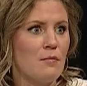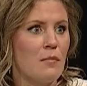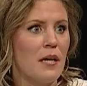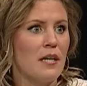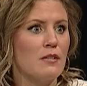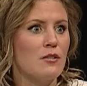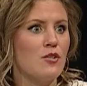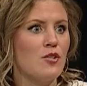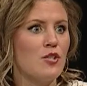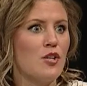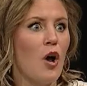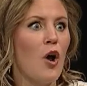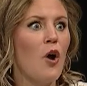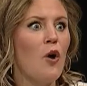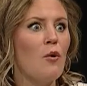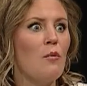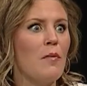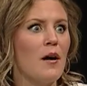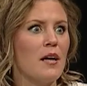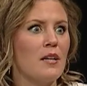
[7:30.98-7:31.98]
but
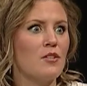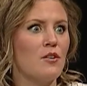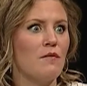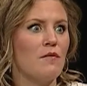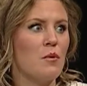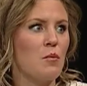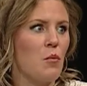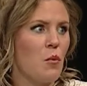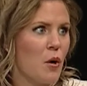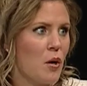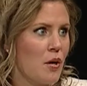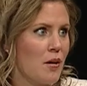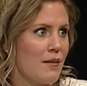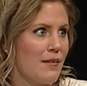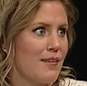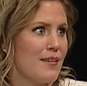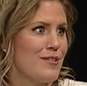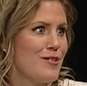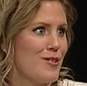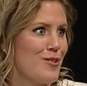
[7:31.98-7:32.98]
so much of the work
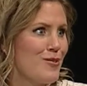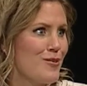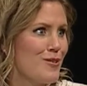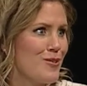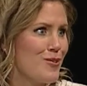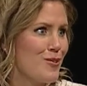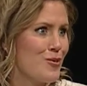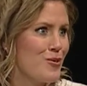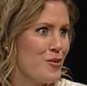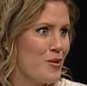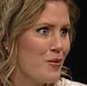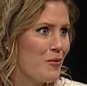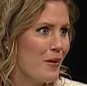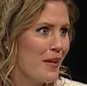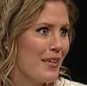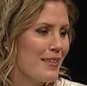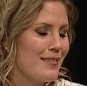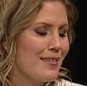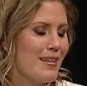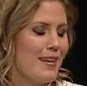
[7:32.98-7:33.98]
that students are
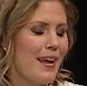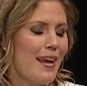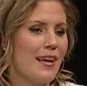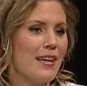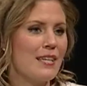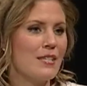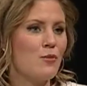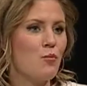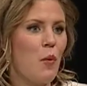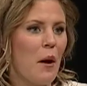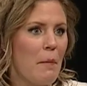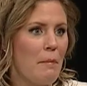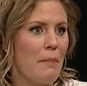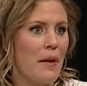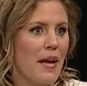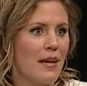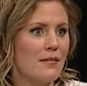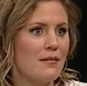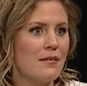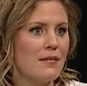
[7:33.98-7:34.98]
doing today is
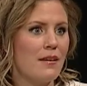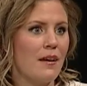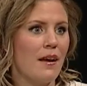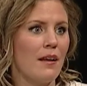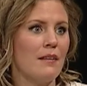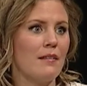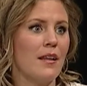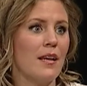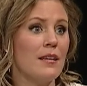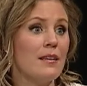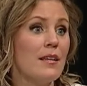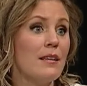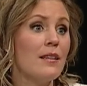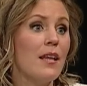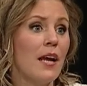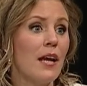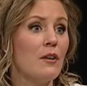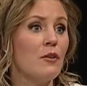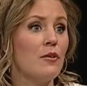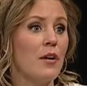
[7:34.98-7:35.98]
web-based, and they need
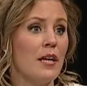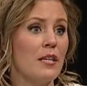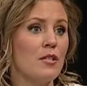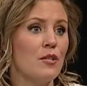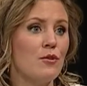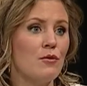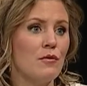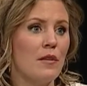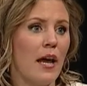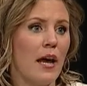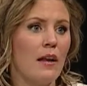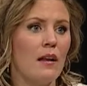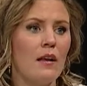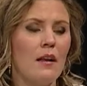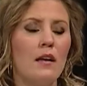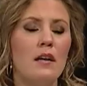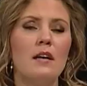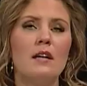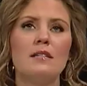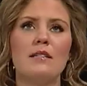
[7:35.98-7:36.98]
the internet to do that.
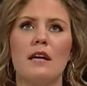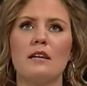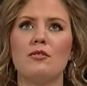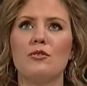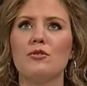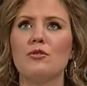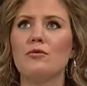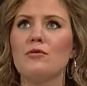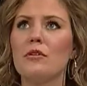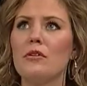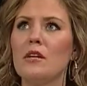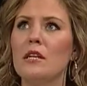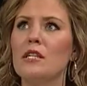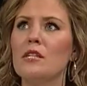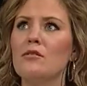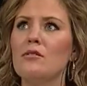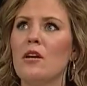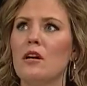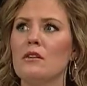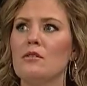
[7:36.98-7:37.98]
Dr. Schuler, can
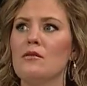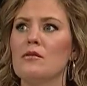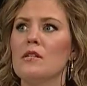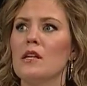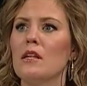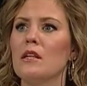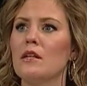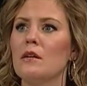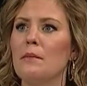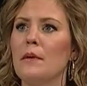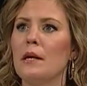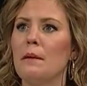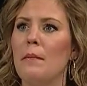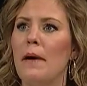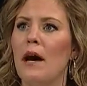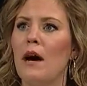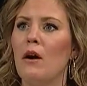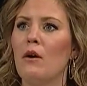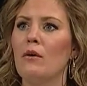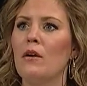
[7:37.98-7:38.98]
you talk to us a little bit
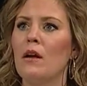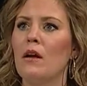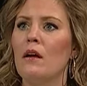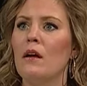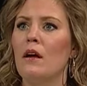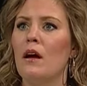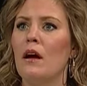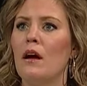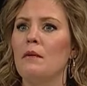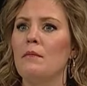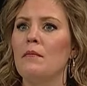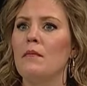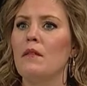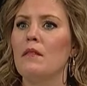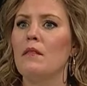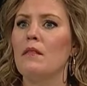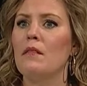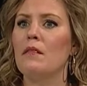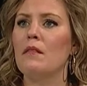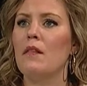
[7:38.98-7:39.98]
about
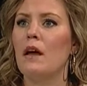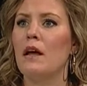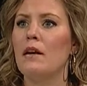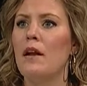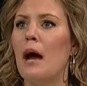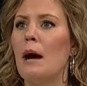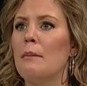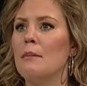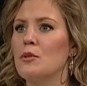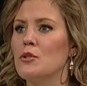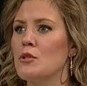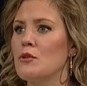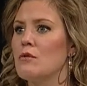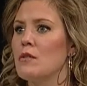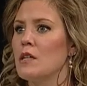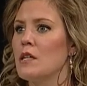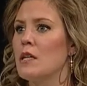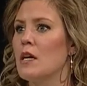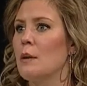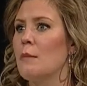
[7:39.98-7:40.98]
an
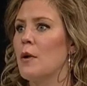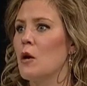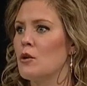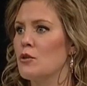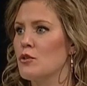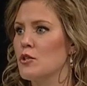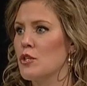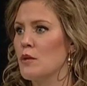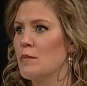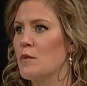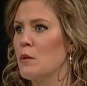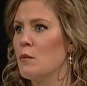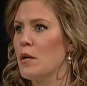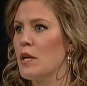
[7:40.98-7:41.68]
opportunity, a partnership that